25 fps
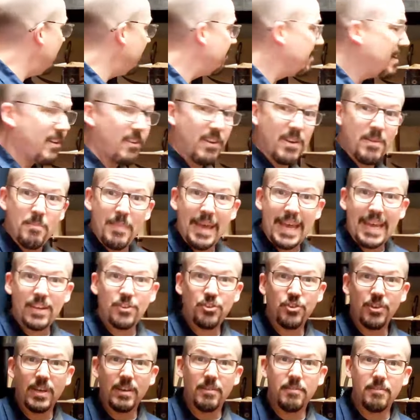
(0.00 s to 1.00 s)
all very
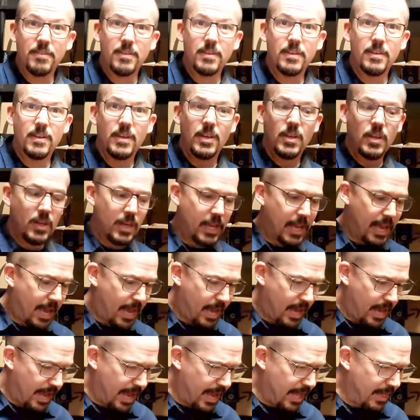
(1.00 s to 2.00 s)
makeshift.
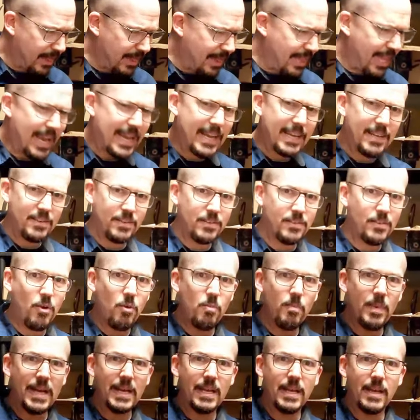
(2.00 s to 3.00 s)
Like
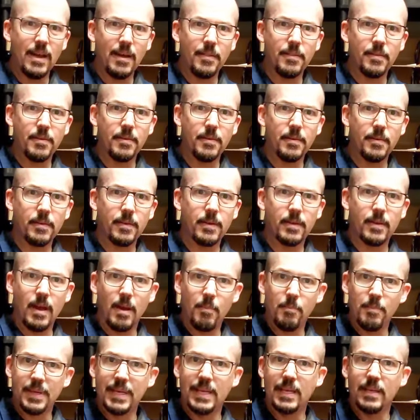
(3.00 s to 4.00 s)
so many other
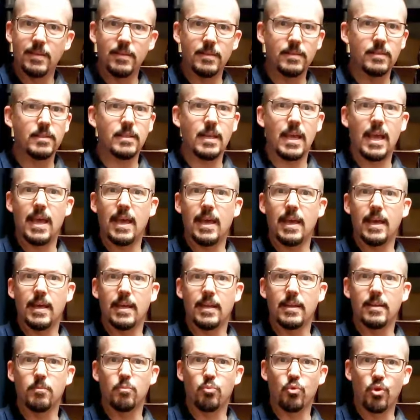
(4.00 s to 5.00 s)
companies
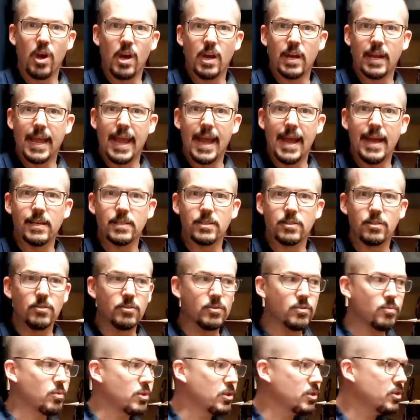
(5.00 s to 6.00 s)
and
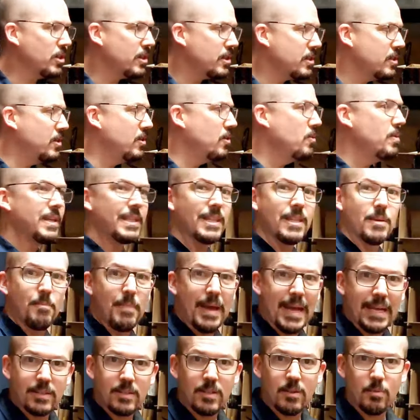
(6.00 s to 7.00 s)
broadcasters, we're just doing
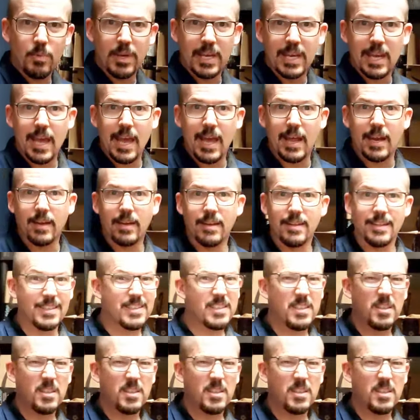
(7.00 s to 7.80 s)
the best that we can.